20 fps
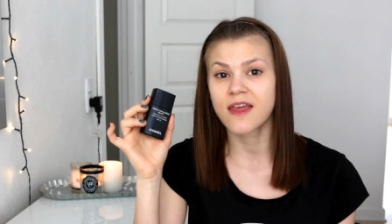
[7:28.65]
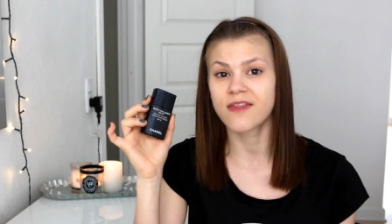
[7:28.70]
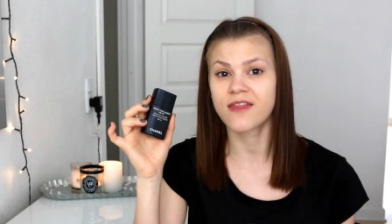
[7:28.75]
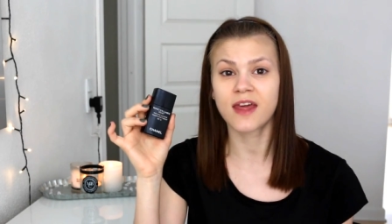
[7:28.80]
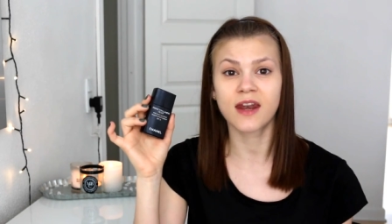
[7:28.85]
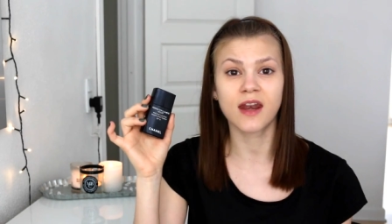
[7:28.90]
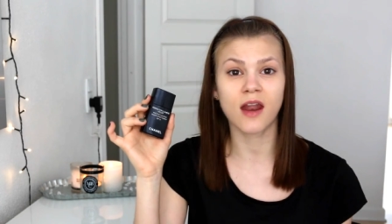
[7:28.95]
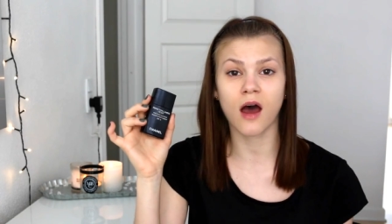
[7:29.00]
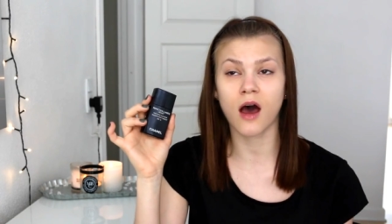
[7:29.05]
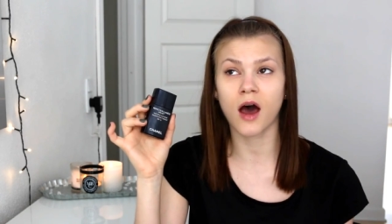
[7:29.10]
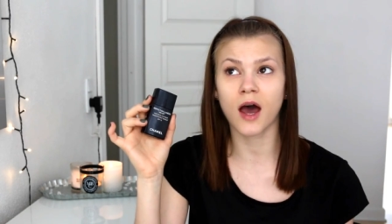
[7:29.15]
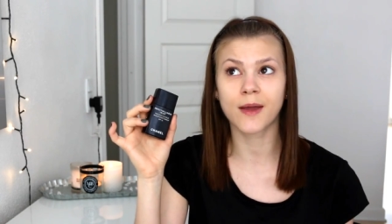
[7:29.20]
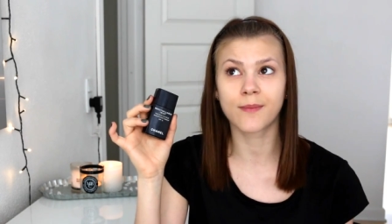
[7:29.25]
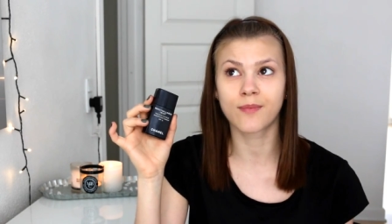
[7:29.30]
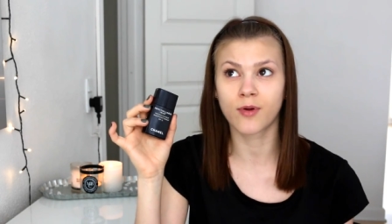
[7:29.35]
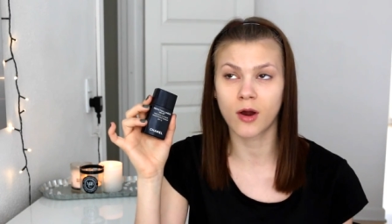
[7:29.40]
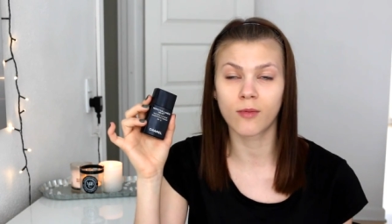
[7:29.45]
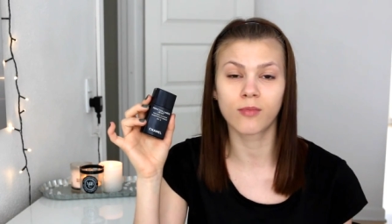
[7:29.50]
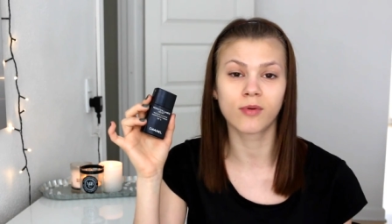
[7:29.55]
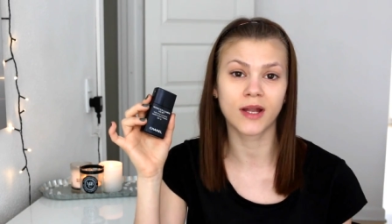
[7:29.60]
then
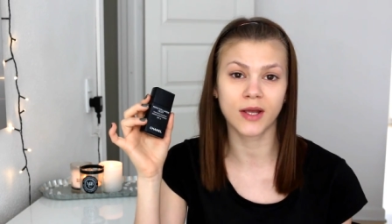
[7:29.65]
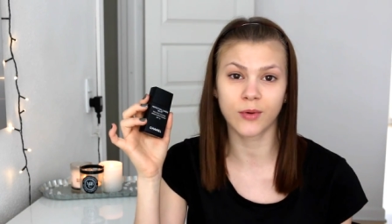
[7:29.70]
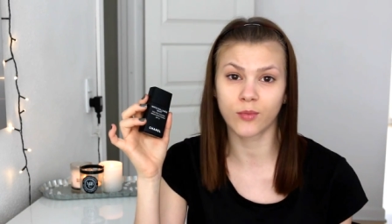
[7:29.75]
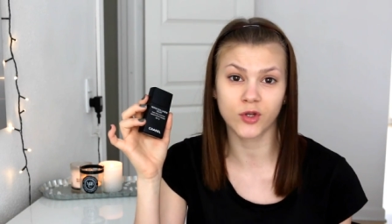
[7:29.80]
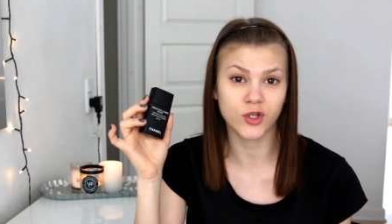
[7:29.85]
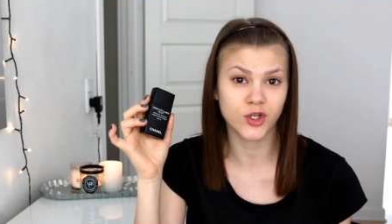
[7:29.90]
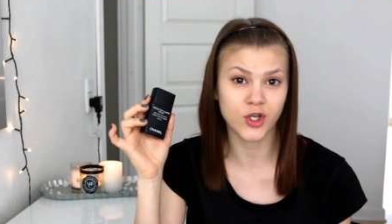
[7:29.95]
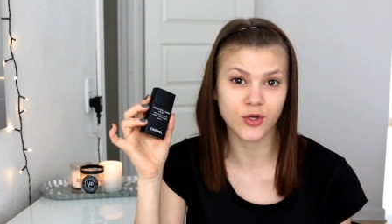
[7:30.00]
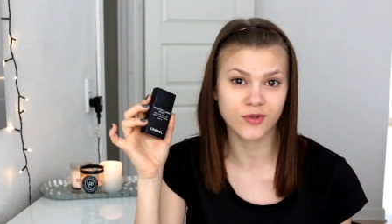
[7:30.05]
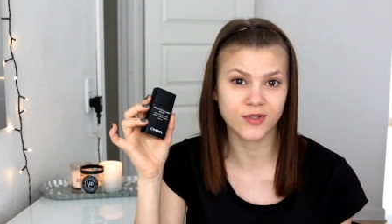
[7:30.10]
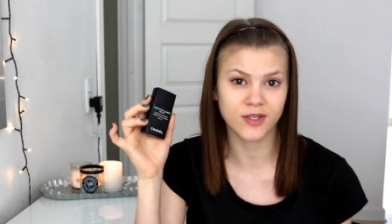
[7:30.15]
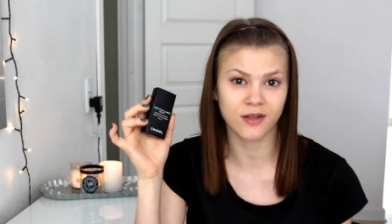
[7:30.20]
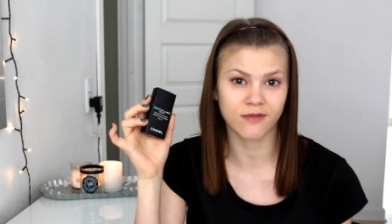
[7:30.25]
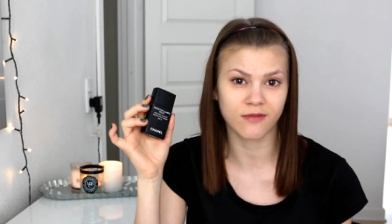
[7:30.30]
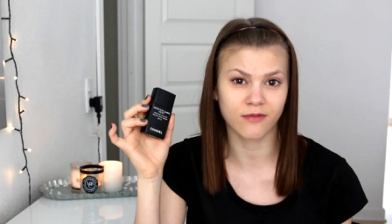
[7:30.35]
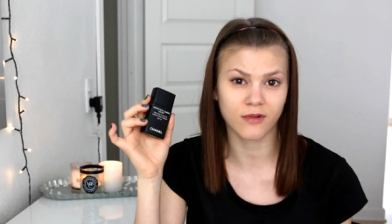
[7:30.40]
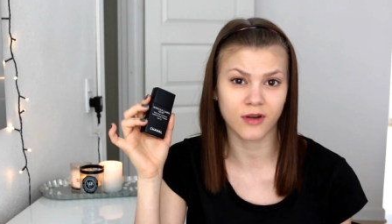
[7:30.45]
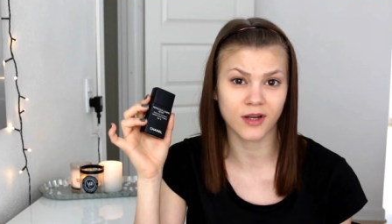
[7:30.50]
I probably would use a